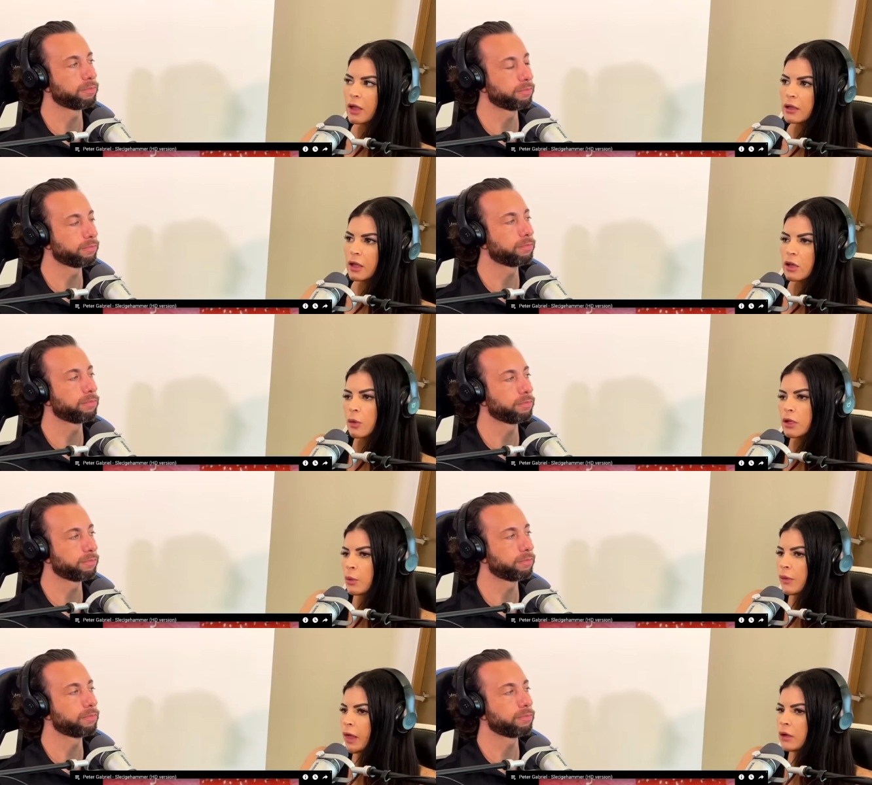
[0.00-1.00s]
Speaker 1: i had no
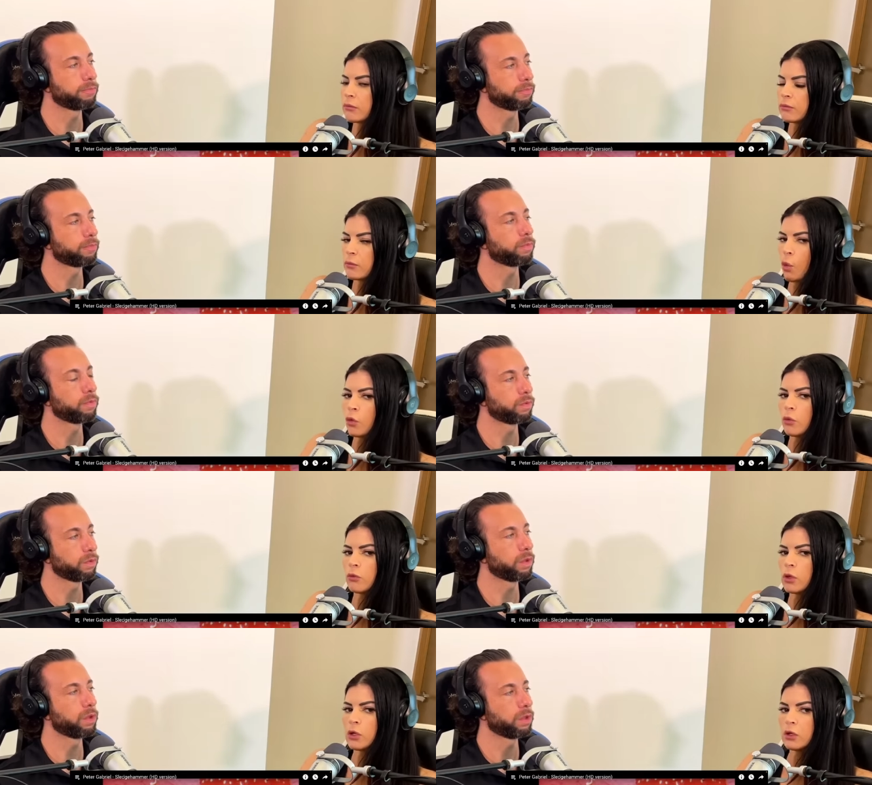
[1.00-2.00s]
idea where that
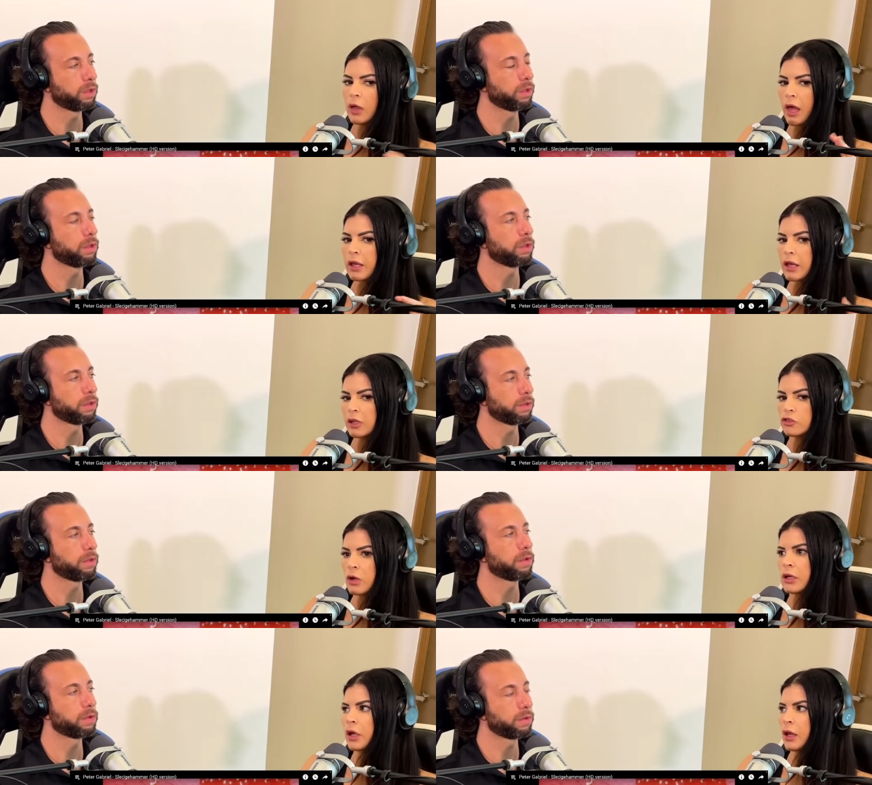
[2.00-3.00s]
whole editing
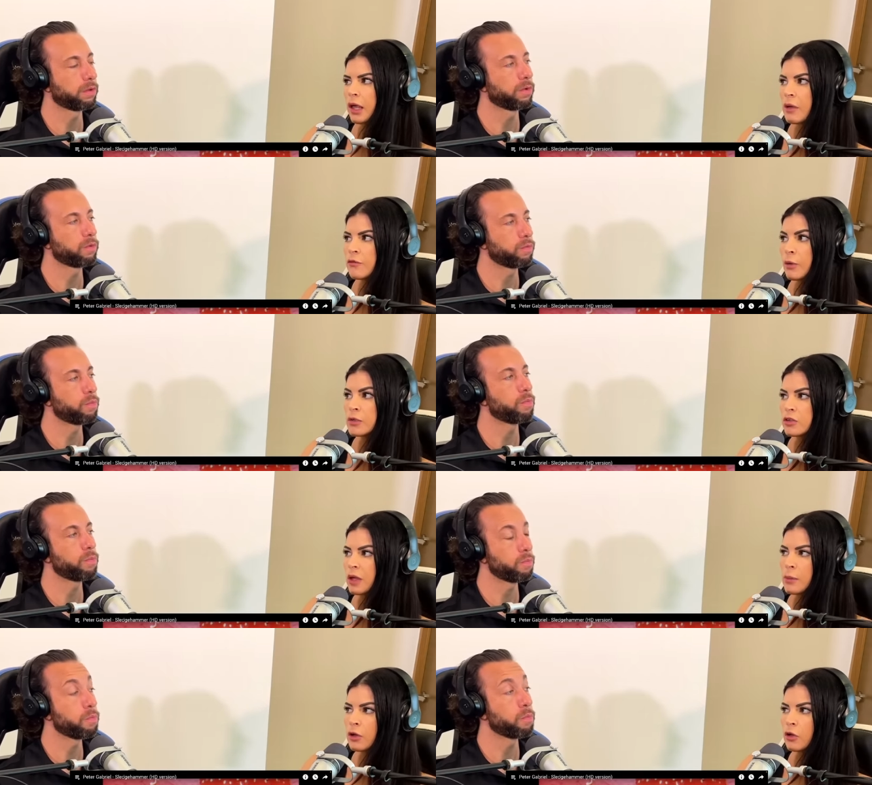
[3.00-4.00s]
trend kind of came from. It
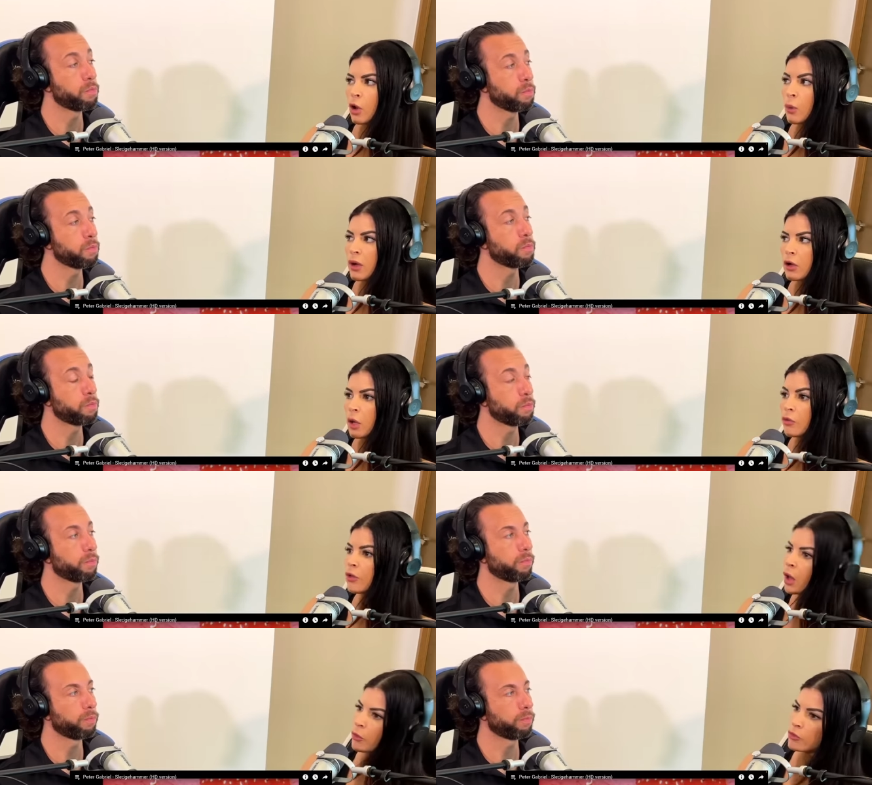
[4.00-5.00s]
just came out of nowhere, and I
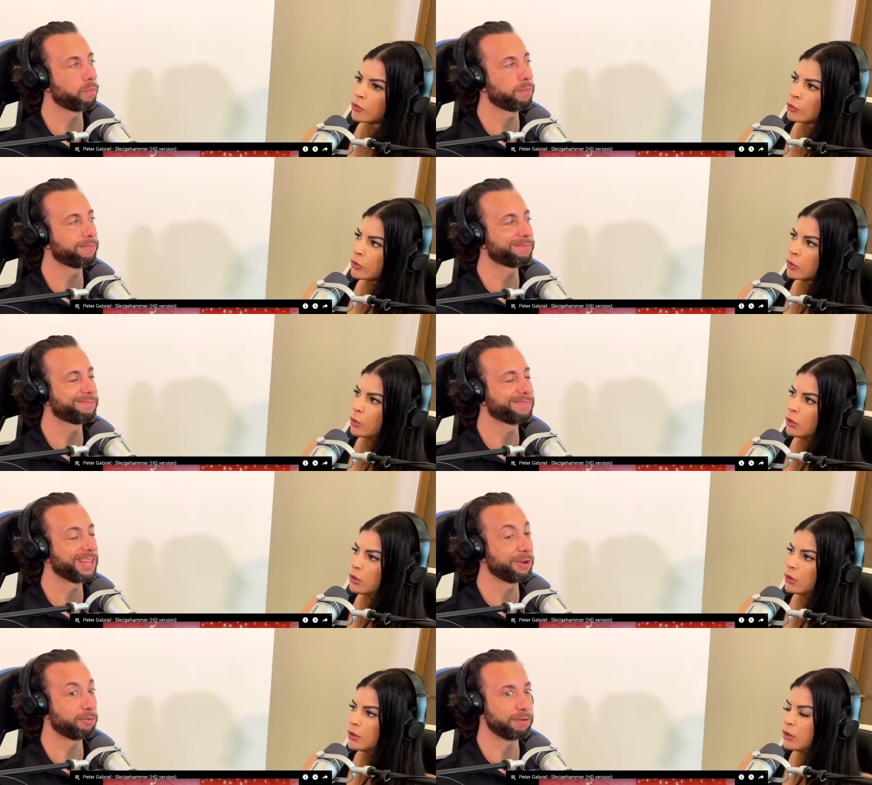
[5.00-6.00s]
was like, "Oh, this is really
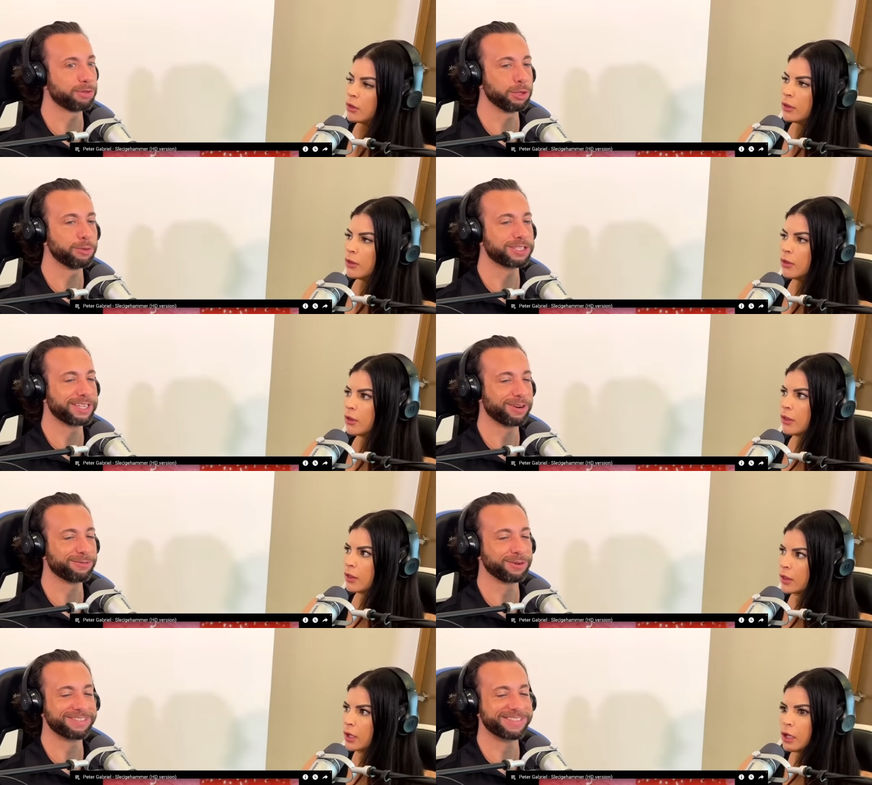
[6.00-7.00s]
cool."
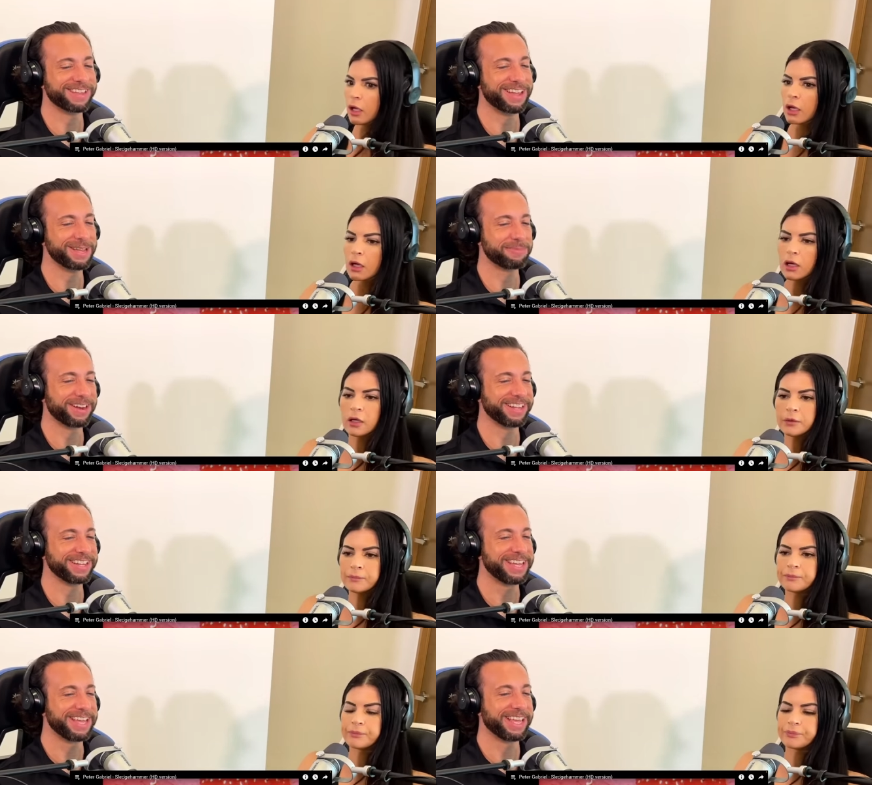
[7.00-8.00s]
Speaker 2: Revolutionary for yeah. its time,
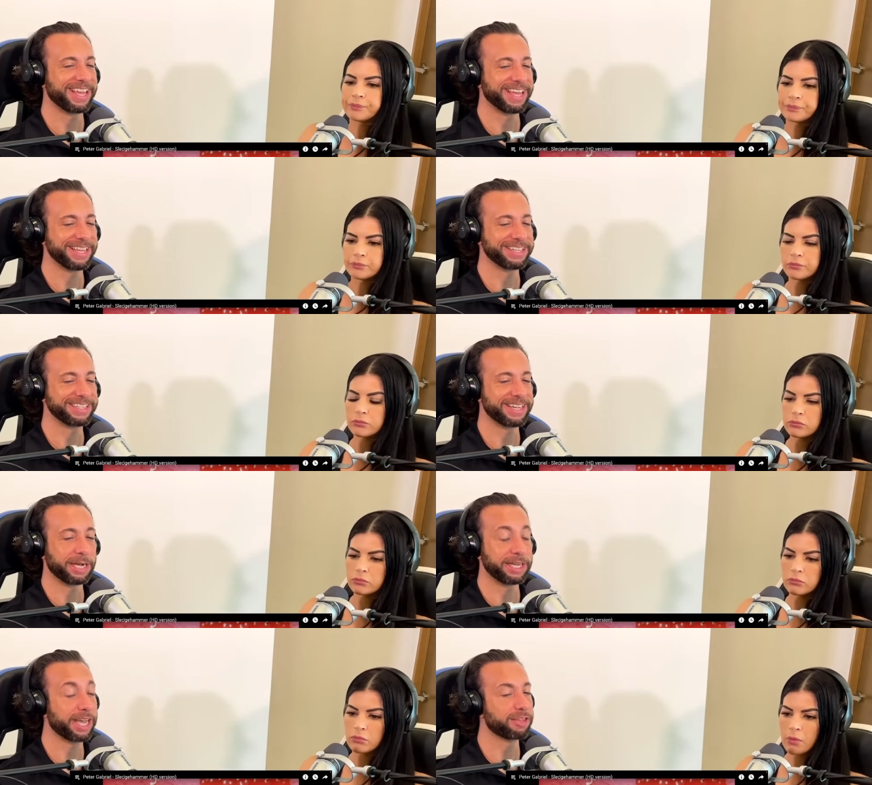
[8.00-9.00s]
right? And
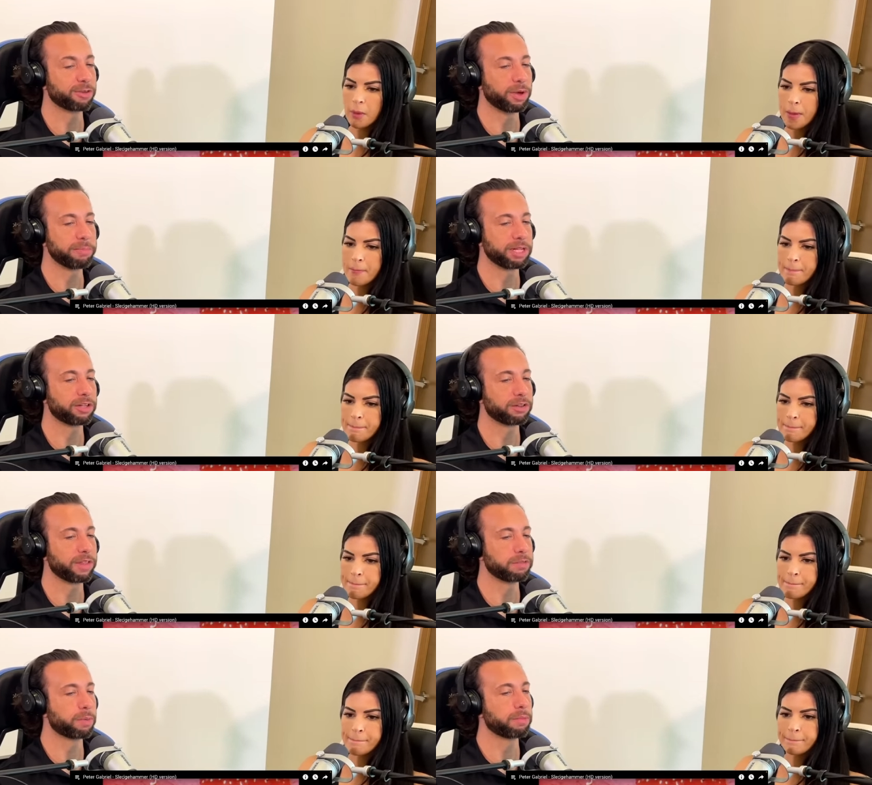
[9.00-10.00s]
uh, yeah, so I mean,
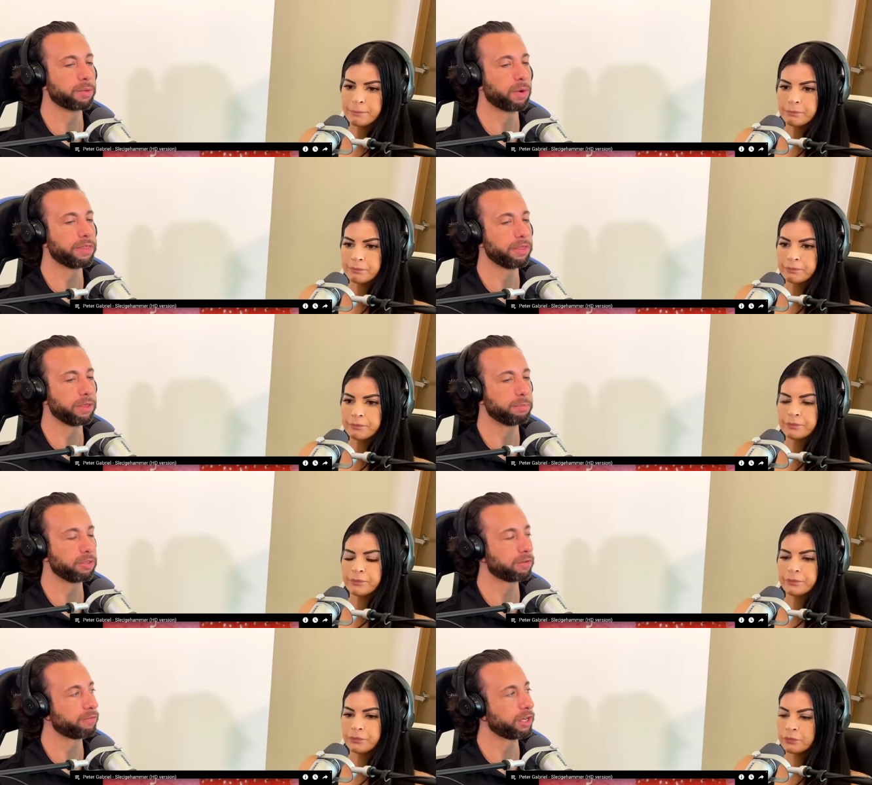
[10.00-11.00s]
clearly that's probably why the
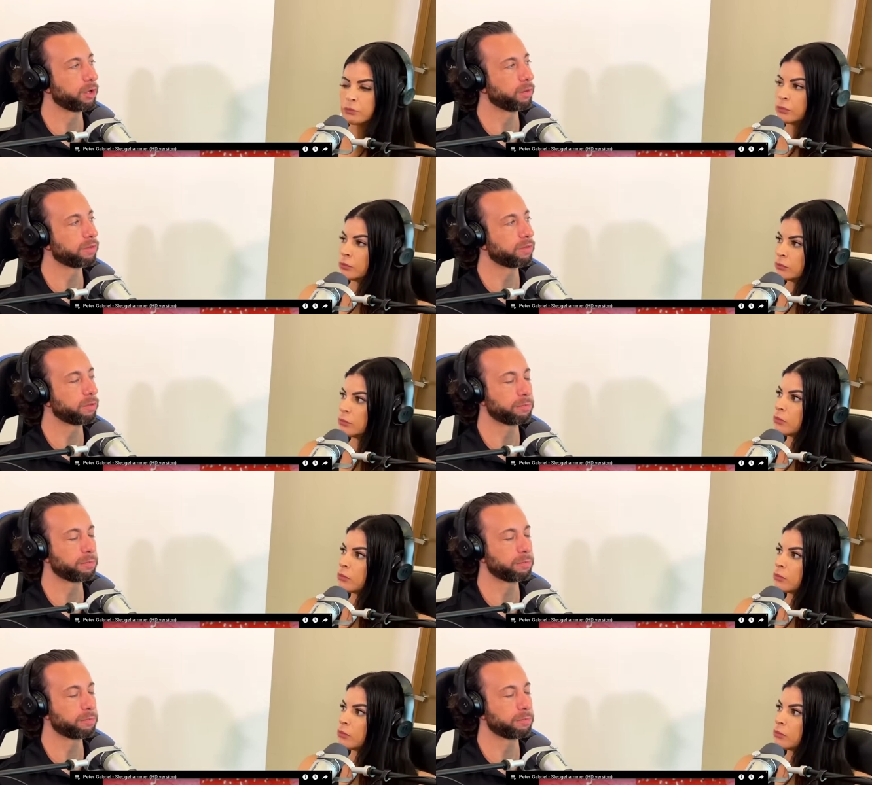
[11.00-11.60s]
music video was